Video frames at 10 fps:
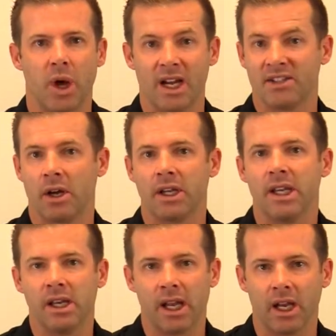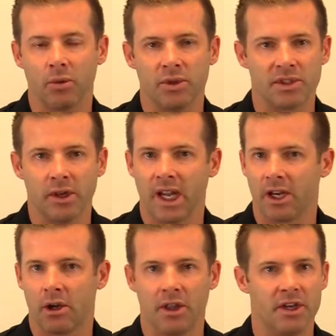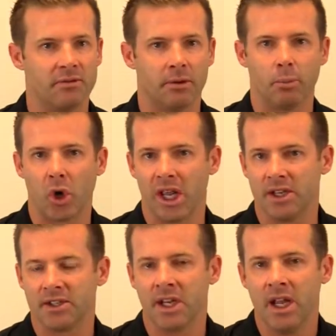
ice hockey again and was looking at all the different brands,